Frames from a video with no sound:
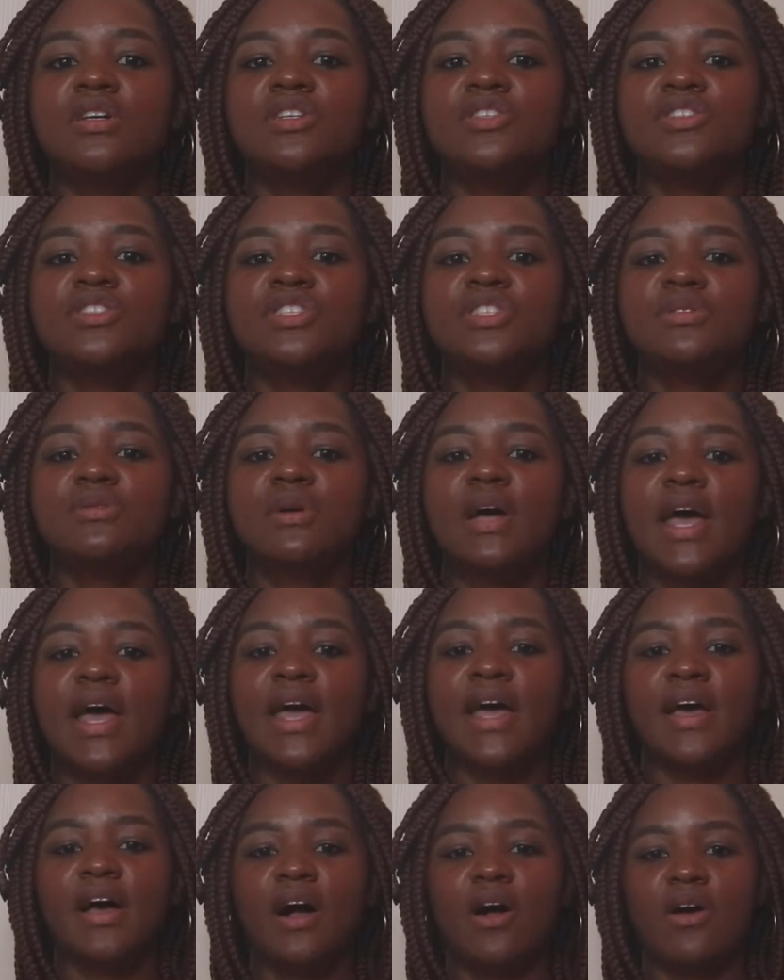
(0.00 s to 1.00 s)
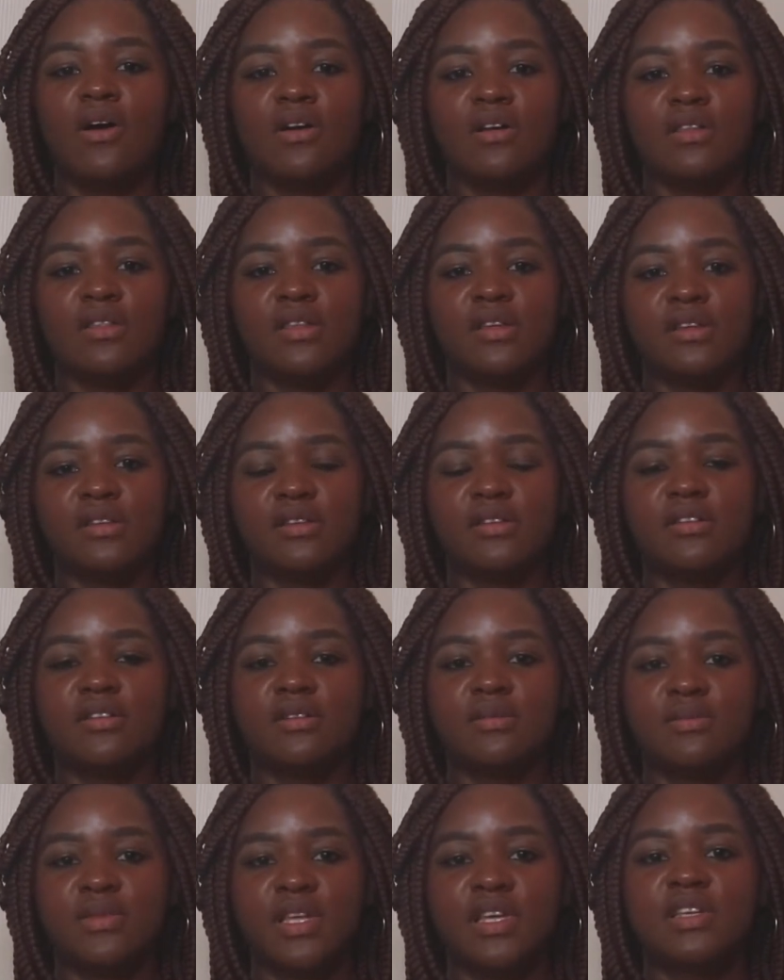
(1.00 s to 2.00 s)
She had all the
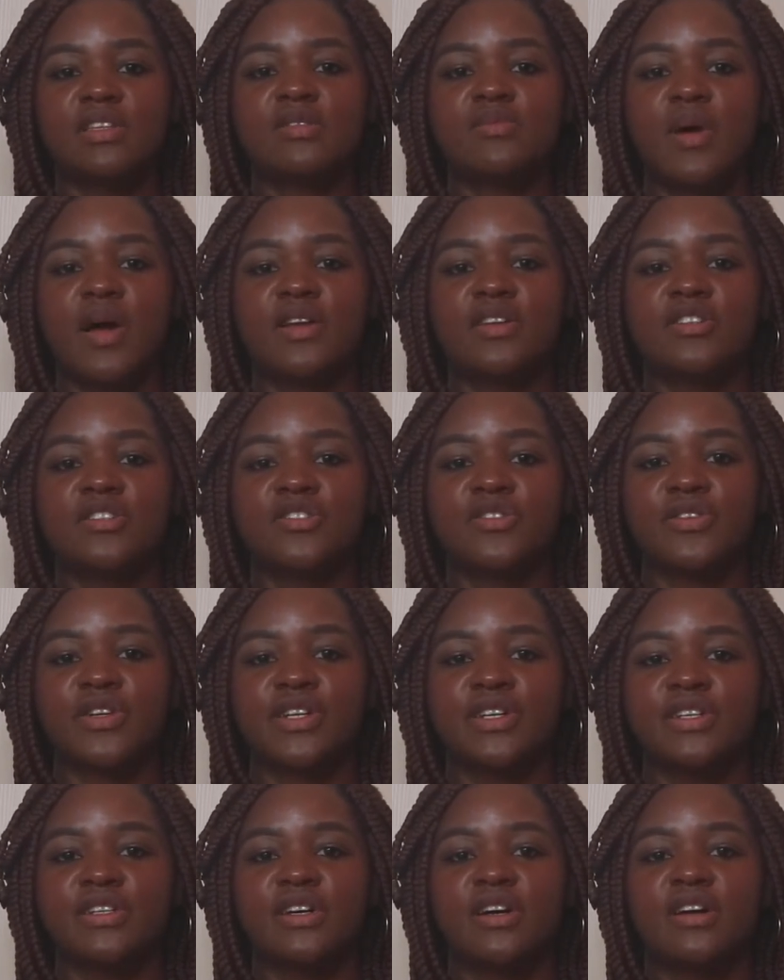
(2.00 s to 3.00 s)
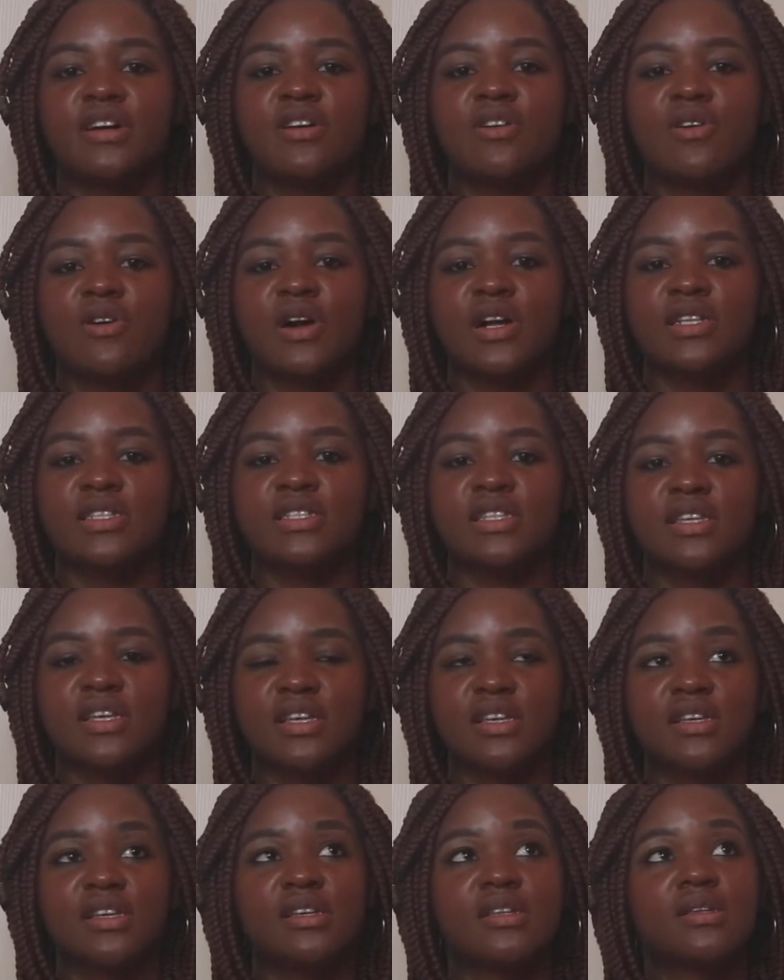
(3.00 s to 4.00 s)
things monitoring her heart
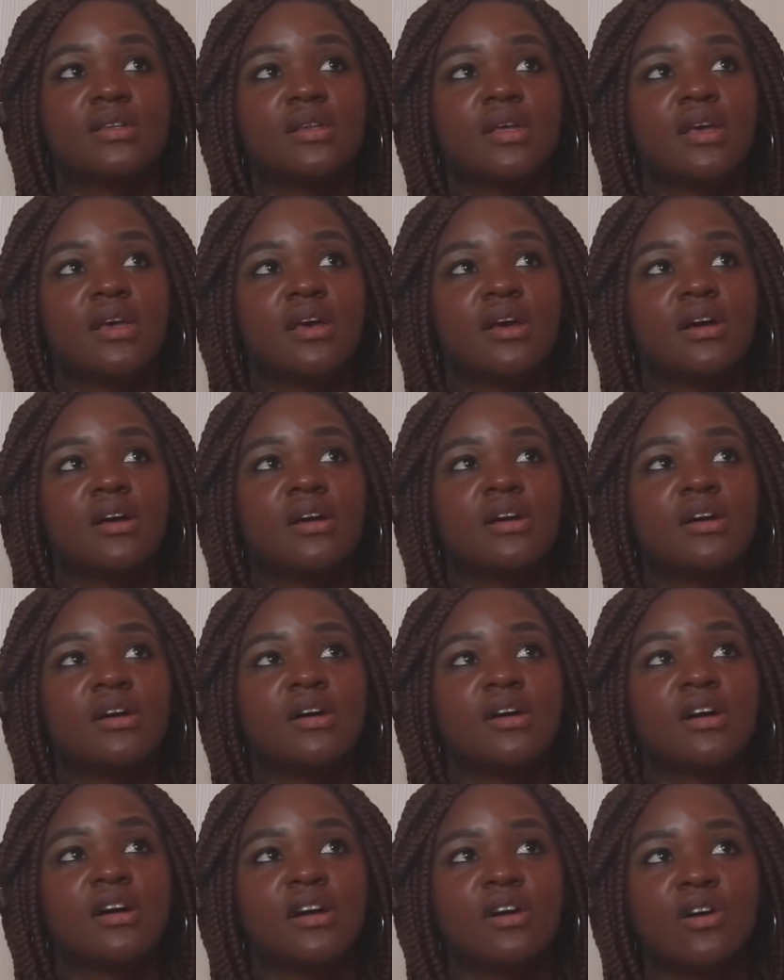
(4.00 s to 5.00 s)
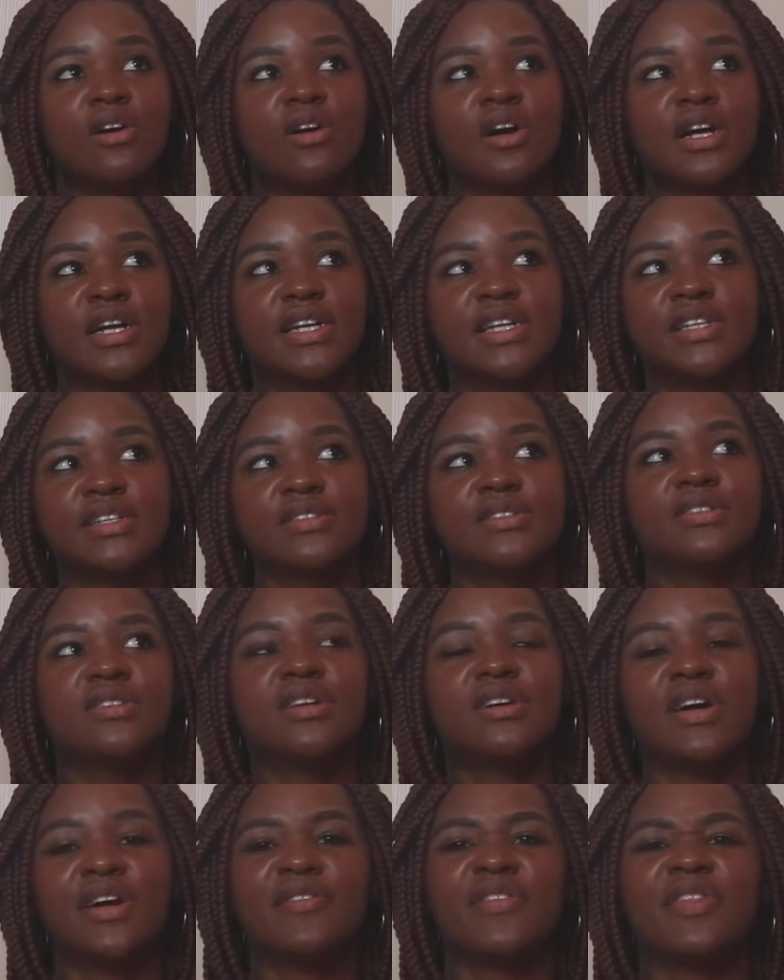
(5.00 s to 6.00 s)
and
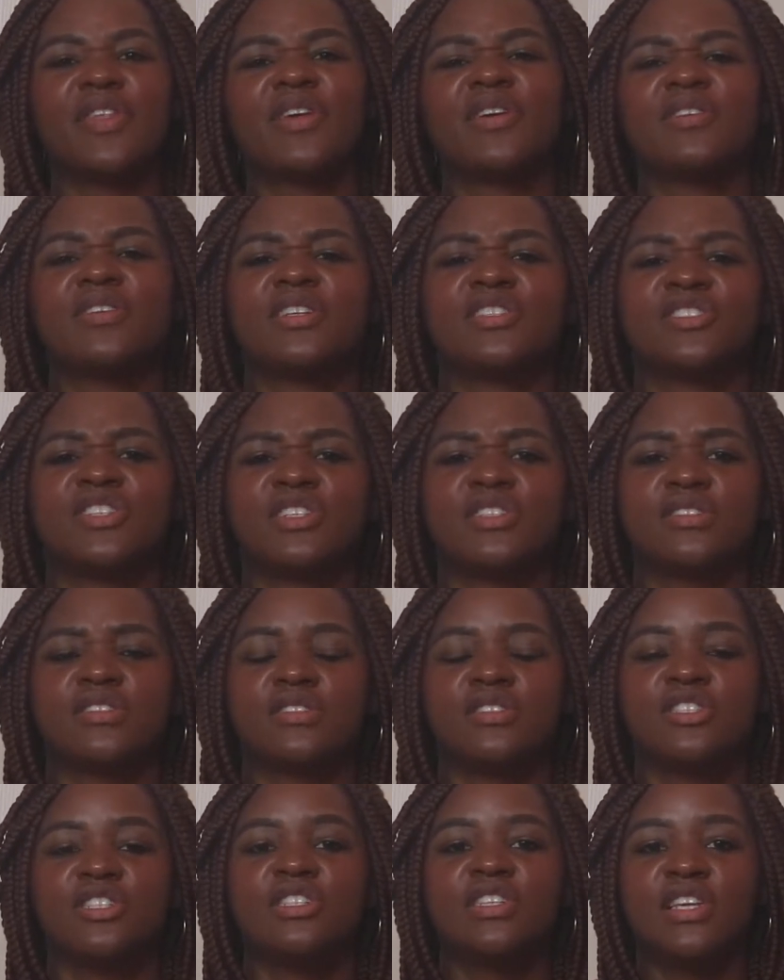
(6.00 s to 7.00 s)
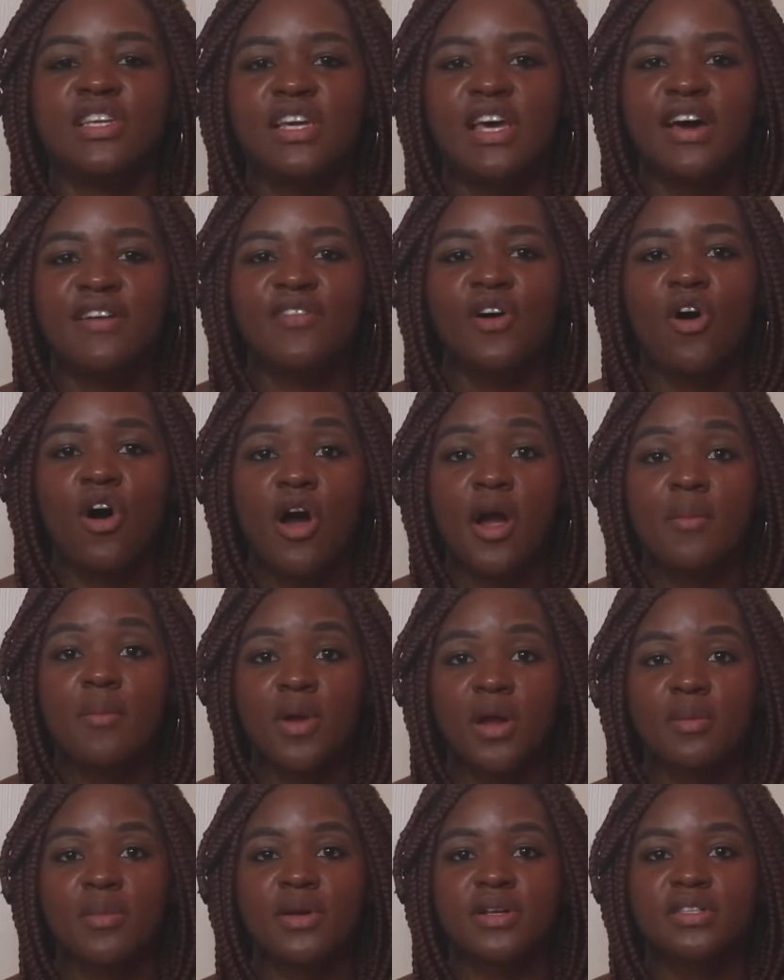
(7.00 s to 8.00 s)
everything on her chest. She did have a heart
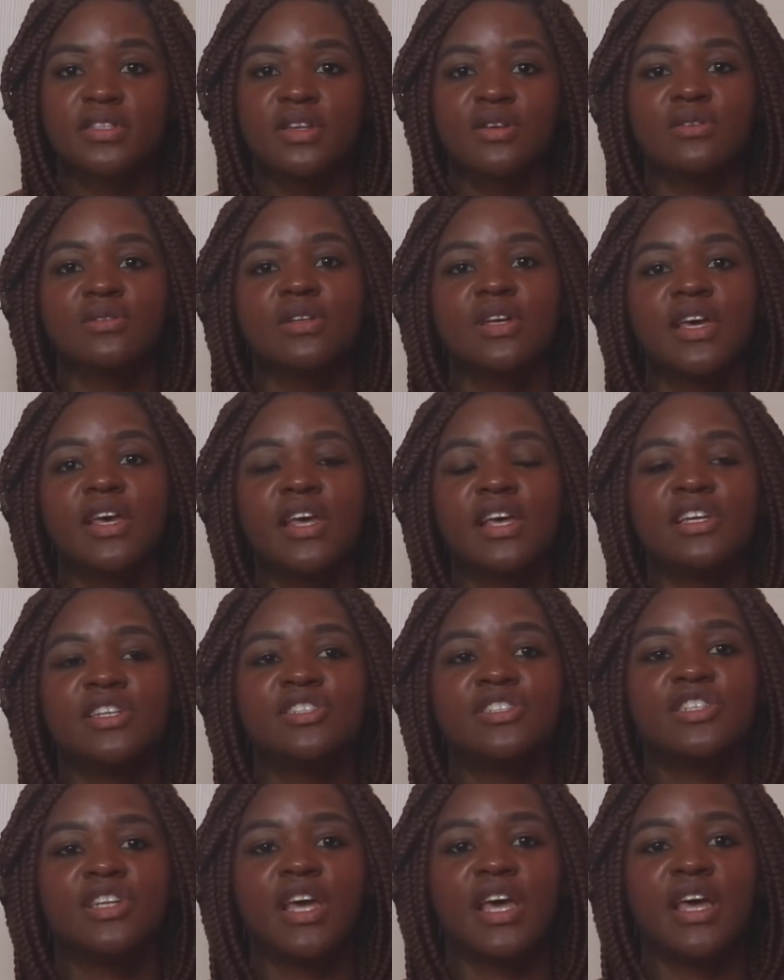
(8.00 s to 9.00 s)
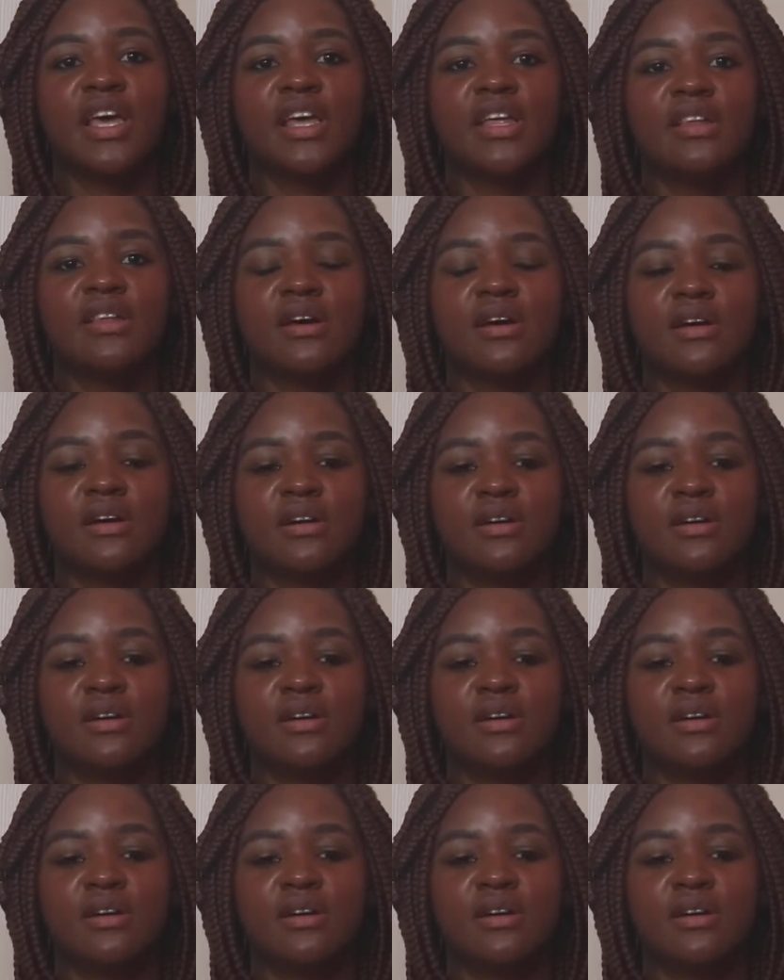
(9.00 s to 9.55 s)
murmur, so she had